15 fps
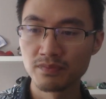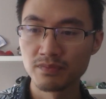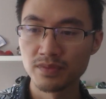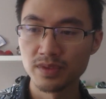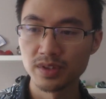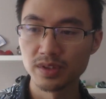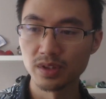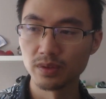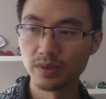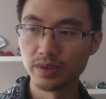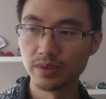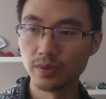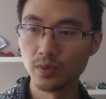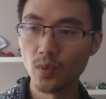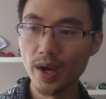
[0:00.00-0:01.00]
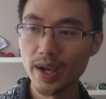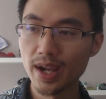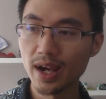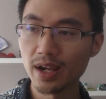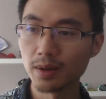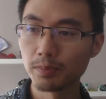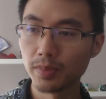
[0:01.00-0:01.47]
So the way I
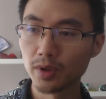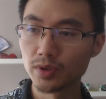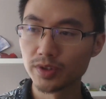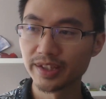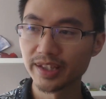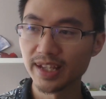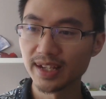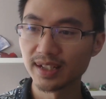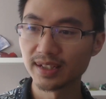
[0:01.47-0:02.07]
approach things